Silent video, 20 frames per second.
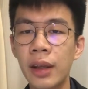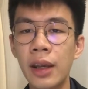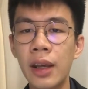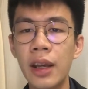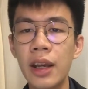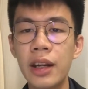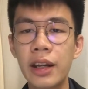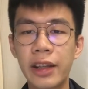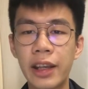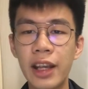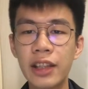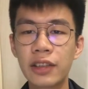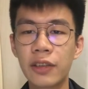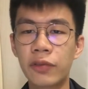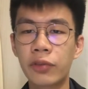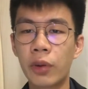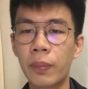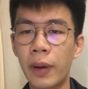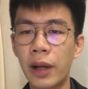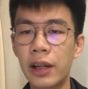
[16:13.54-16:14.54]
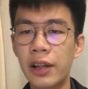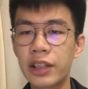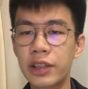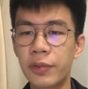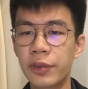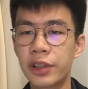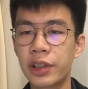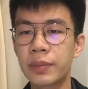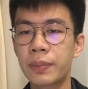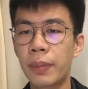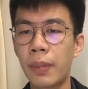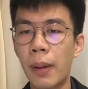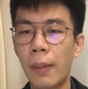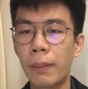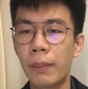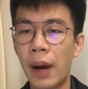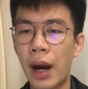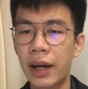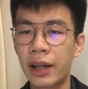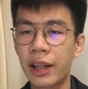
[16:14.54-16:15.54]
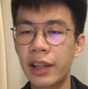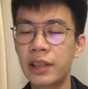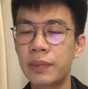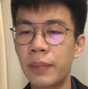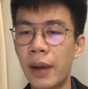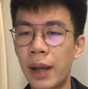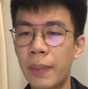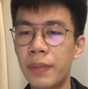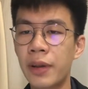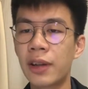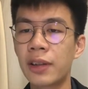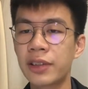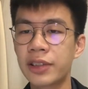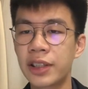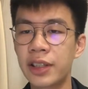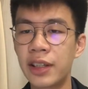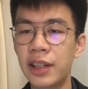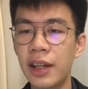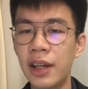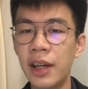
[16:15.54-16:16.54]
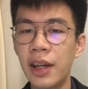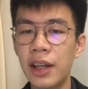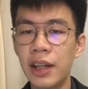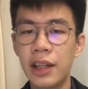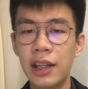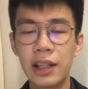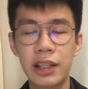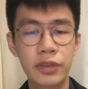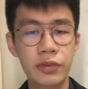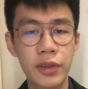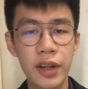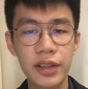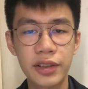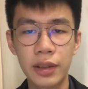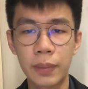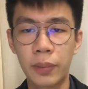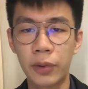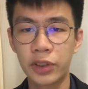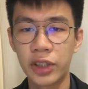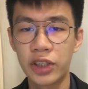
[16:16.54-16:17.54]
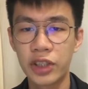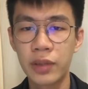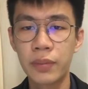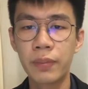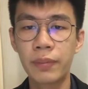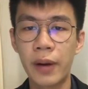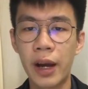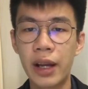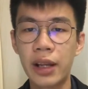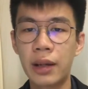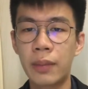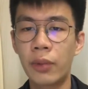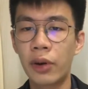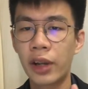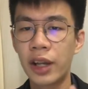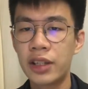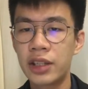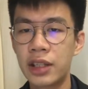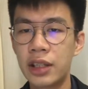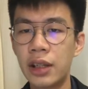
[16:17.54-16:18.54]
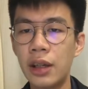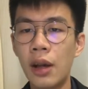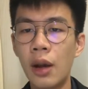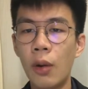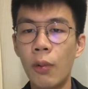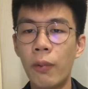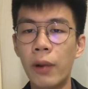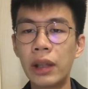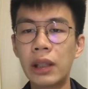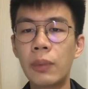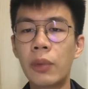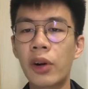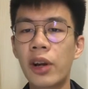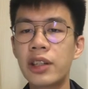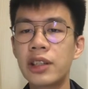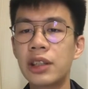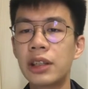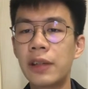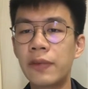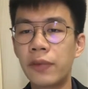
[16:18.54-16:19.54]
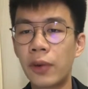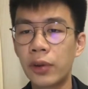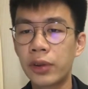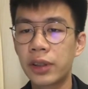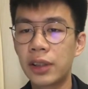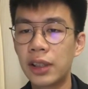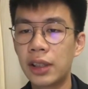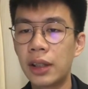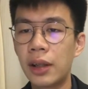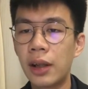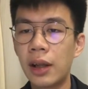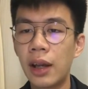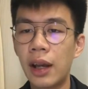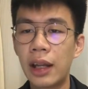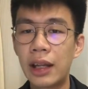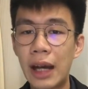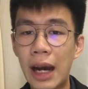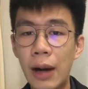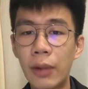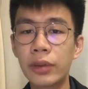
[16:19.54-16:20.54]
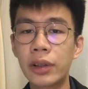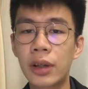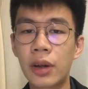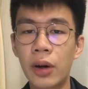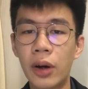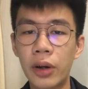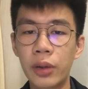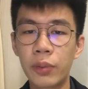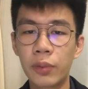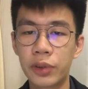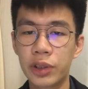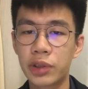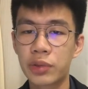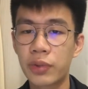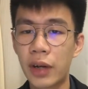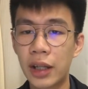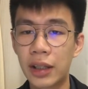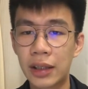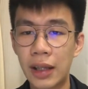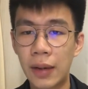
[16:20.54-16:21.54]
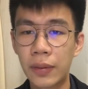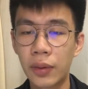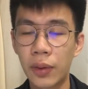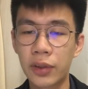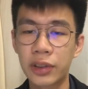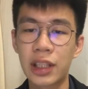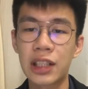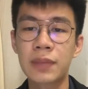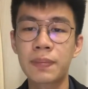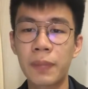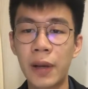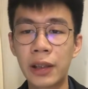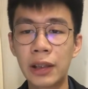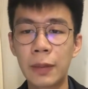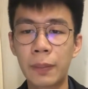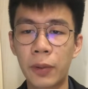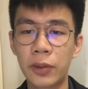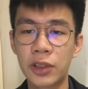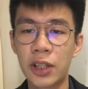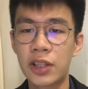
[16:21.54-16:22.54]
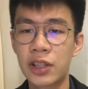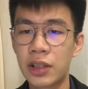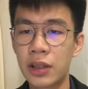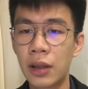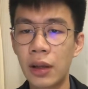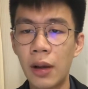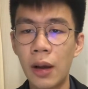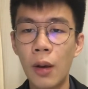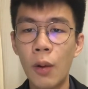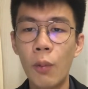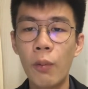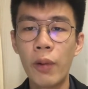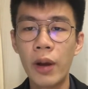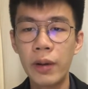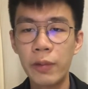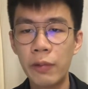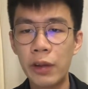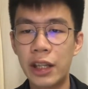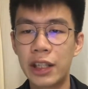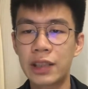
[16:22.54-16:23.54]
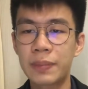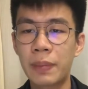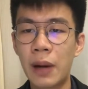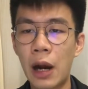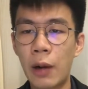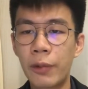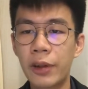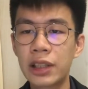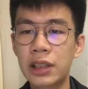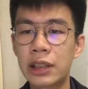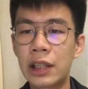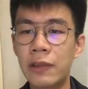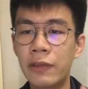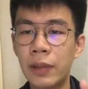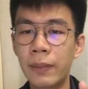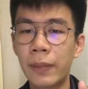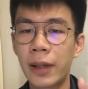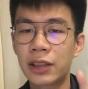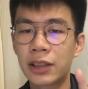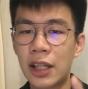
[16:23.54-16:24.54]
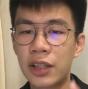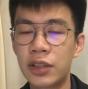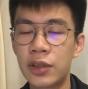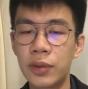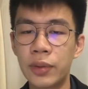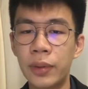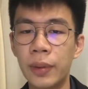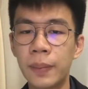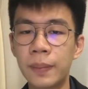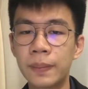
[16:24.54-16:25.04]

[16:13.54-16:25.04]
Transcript: The case of Ropalich versus Barclays Bank plc illustrates a possession by a mortgagee when the mortgagor defaulted and how the court would strike down or suspend the possession with its powers given by statute.